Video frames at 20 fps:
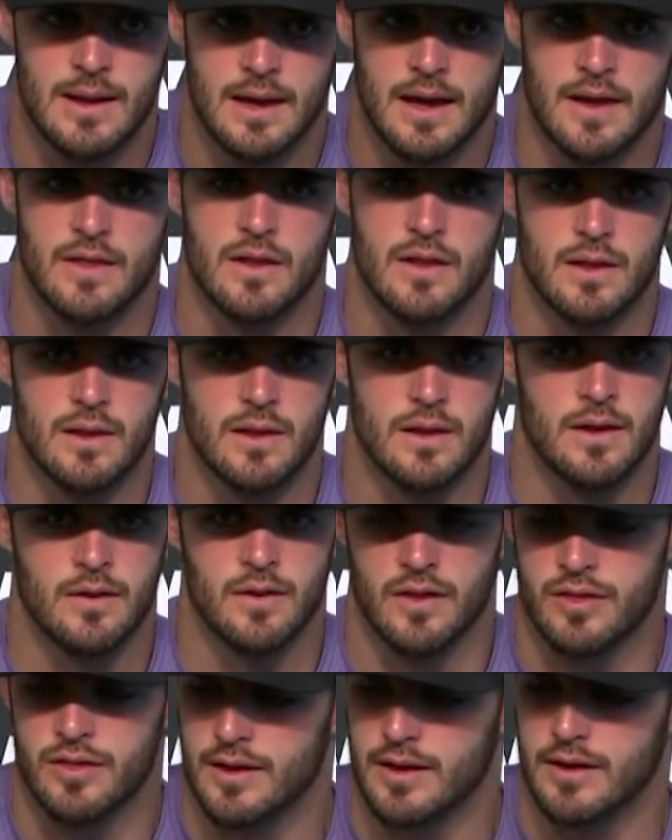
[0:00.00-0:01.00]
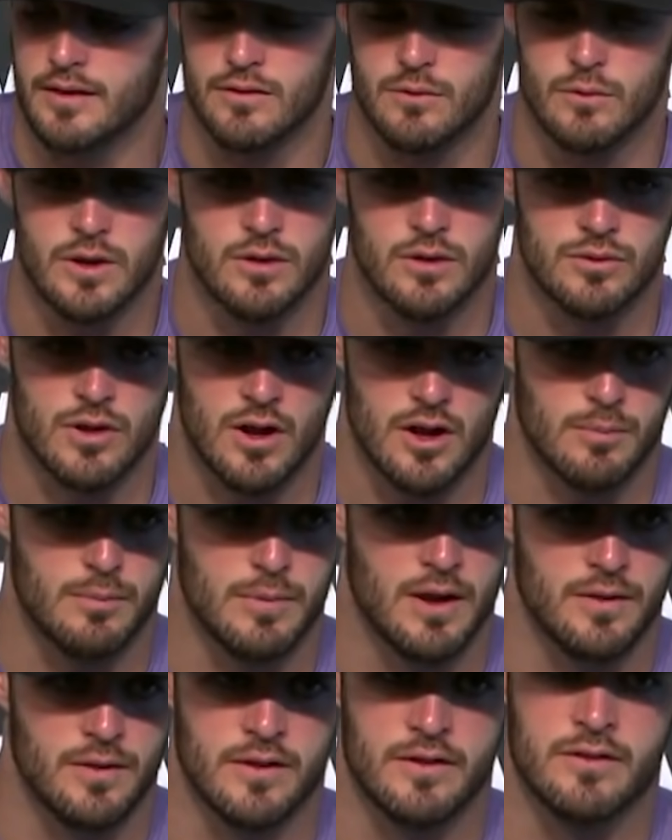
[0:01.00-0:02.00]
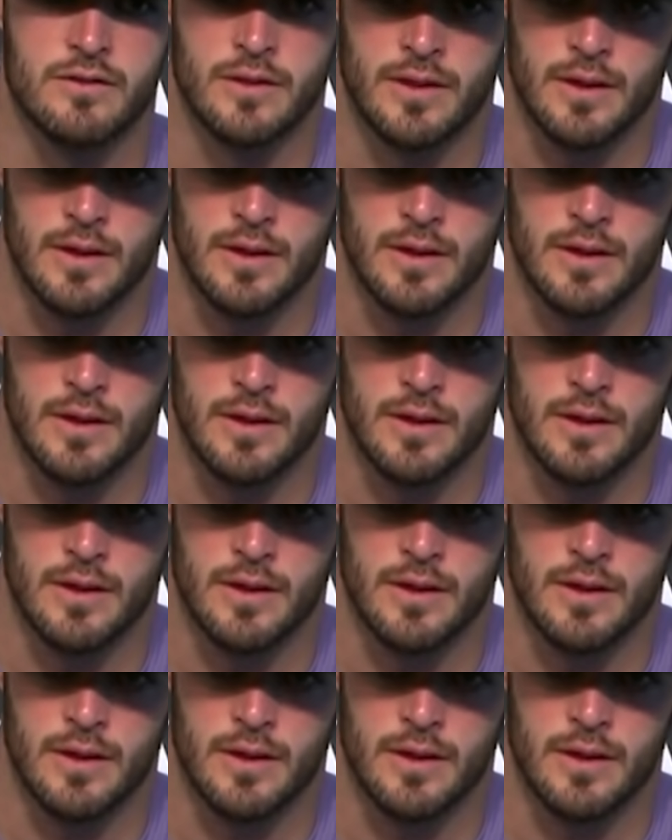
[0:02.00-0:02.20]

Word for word: and the and the things that we don't talk about that